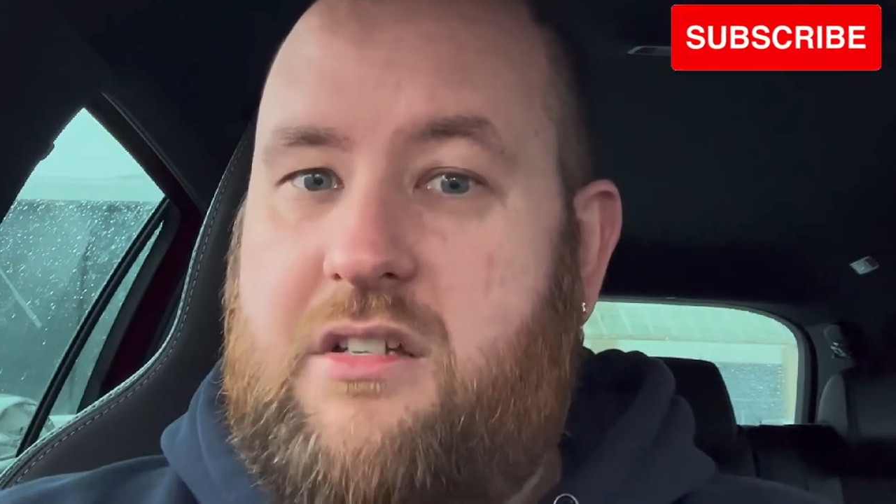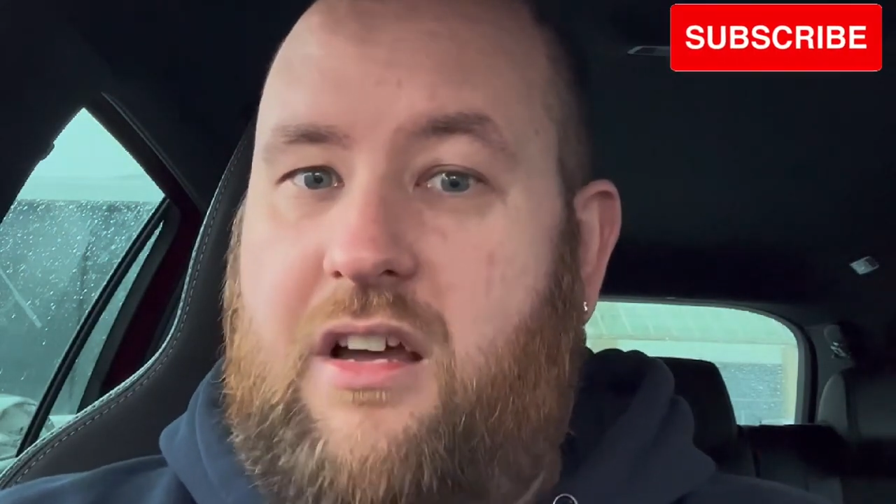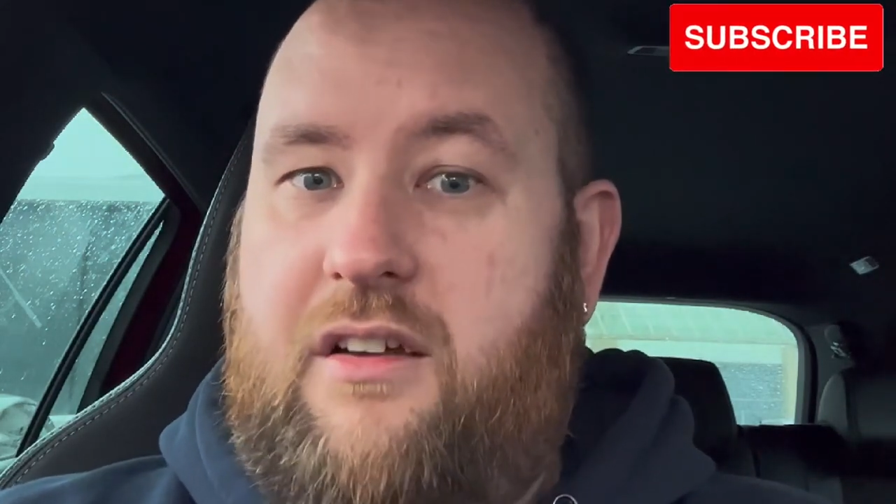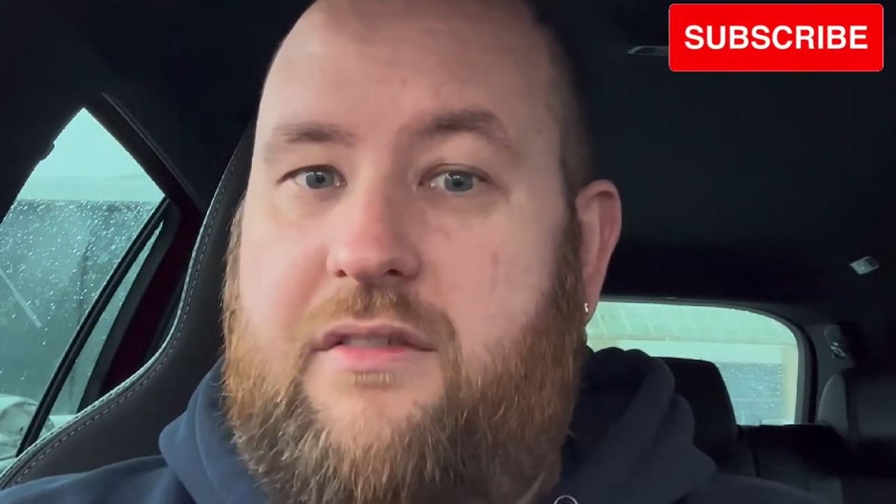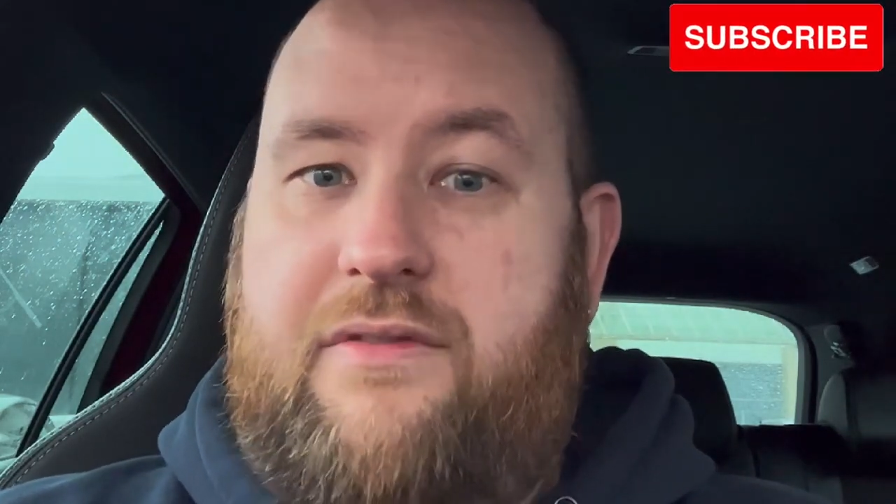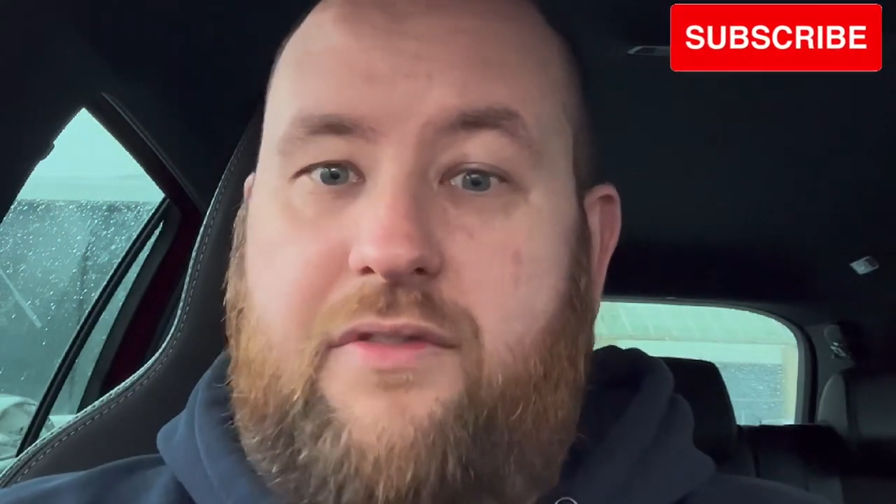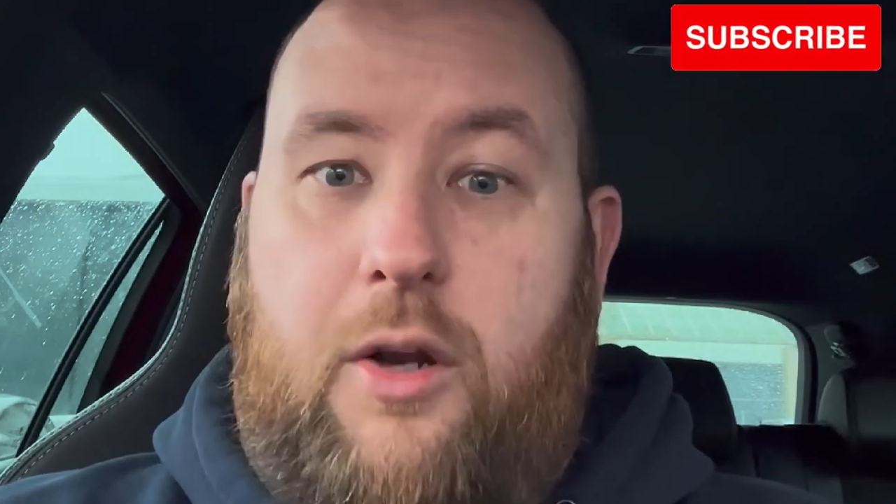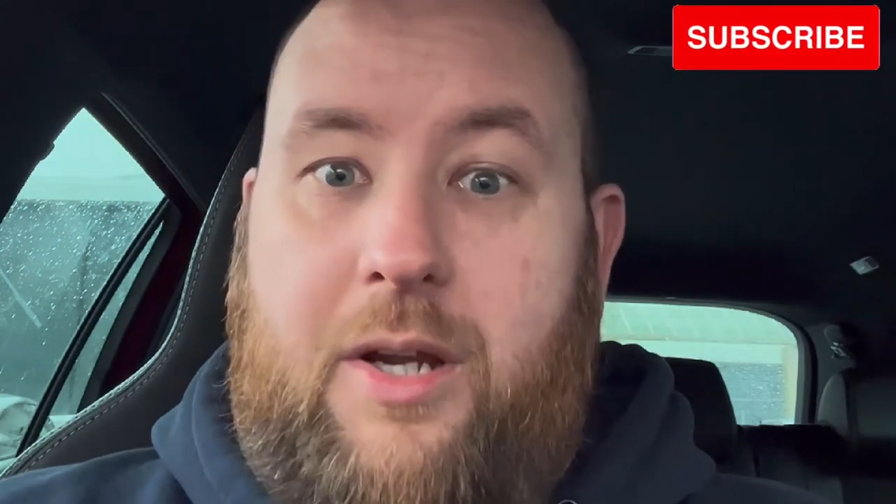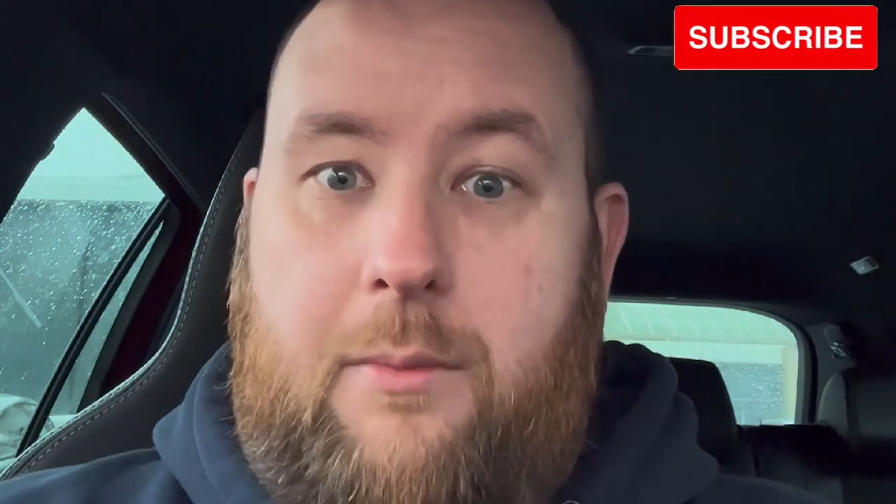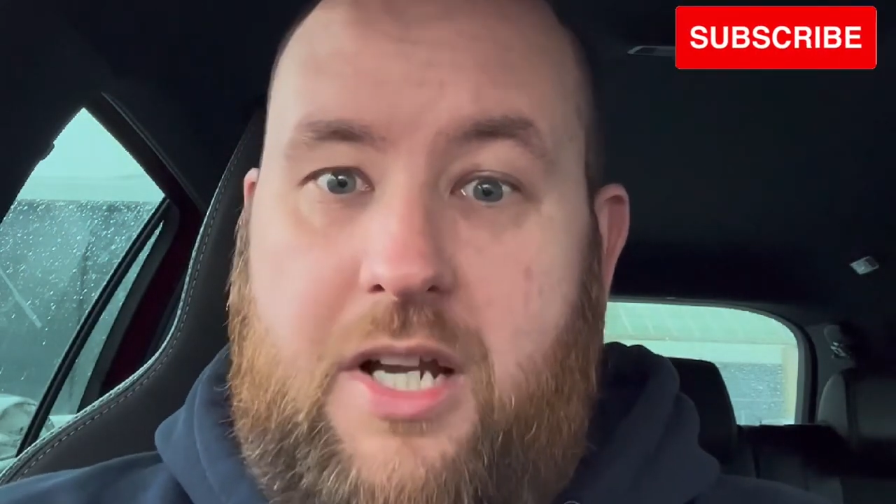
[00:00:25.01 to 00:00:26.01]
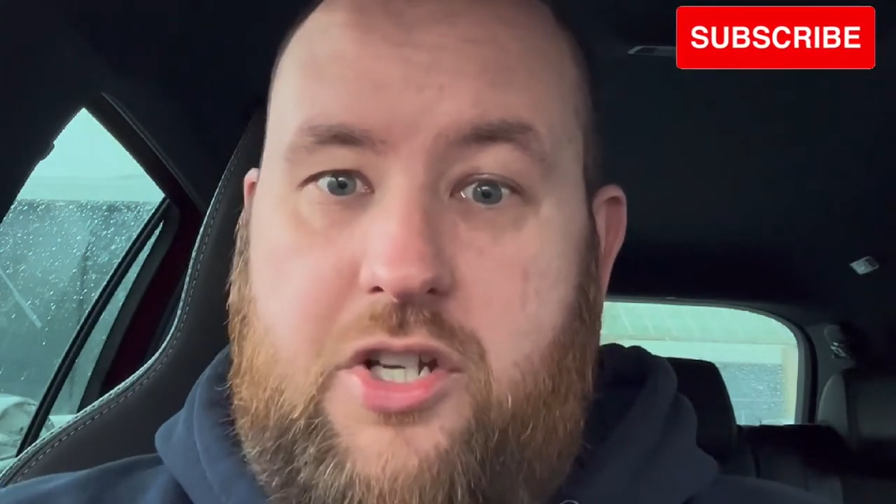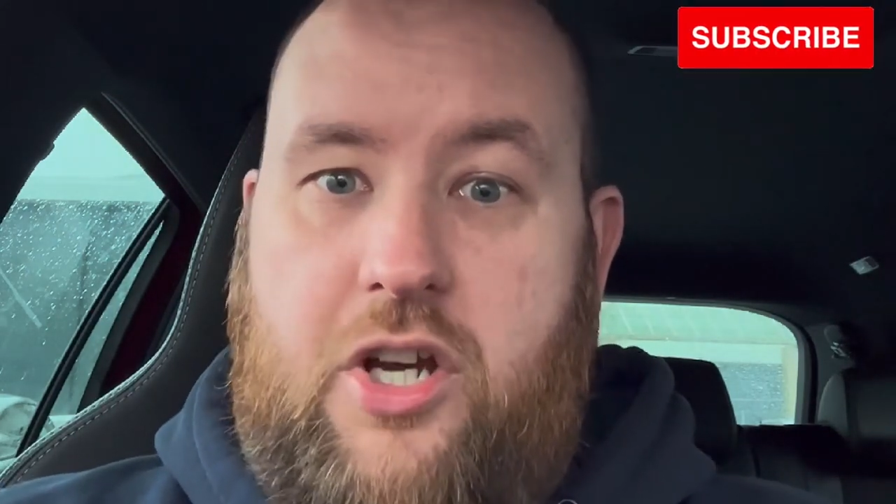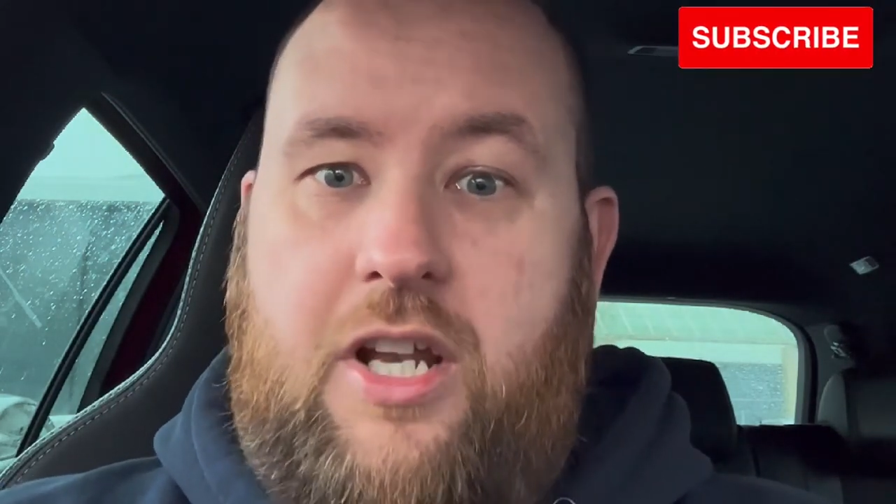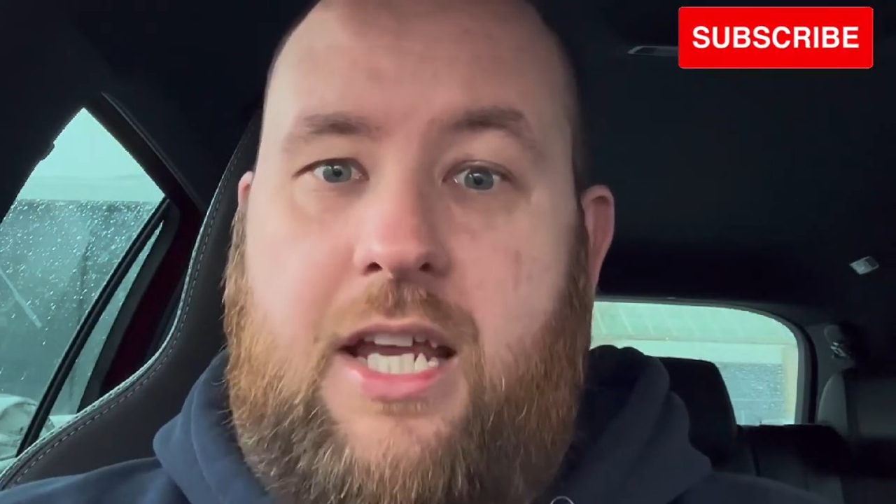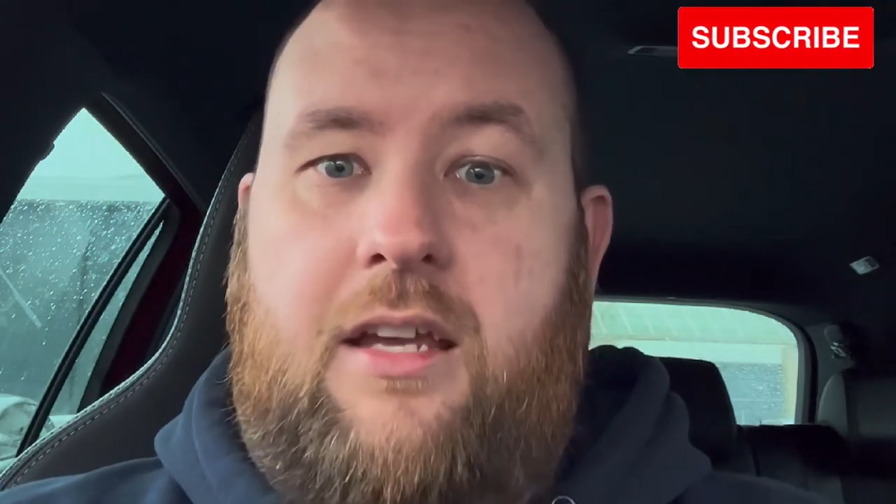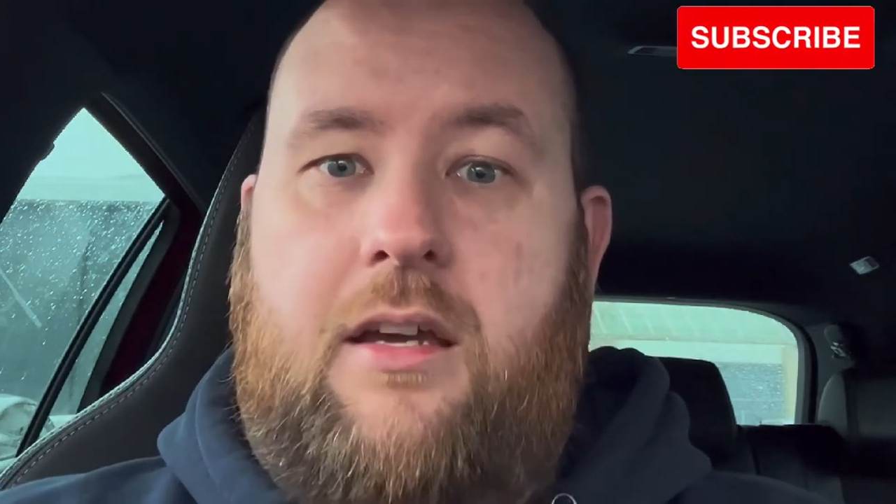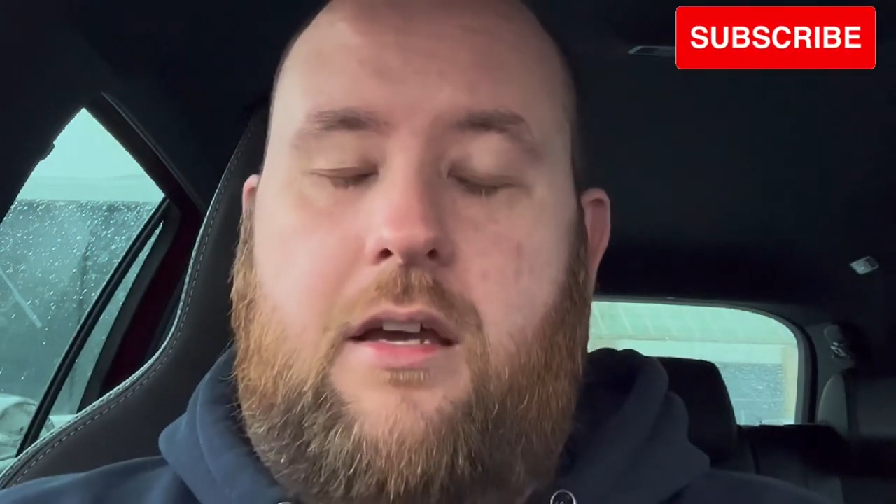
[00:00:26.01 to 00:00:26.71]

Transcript: kind of follow me on my journey